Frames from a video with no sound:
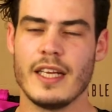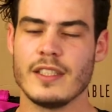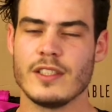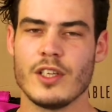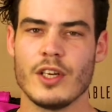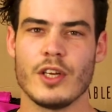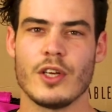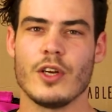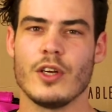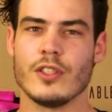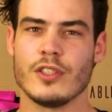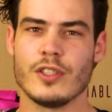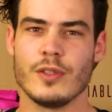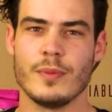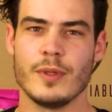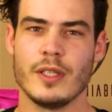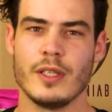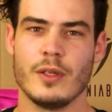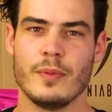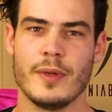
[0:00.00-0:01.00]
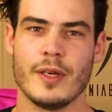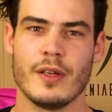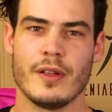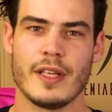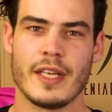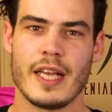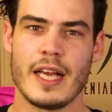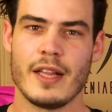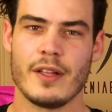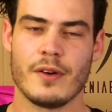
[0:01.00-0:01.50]
It's going to cost them a little bit on
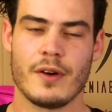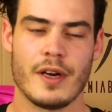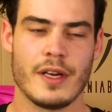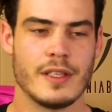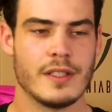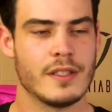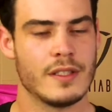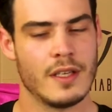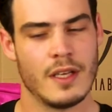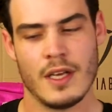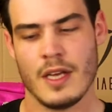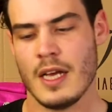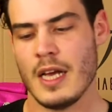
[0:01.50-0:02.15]
the calories.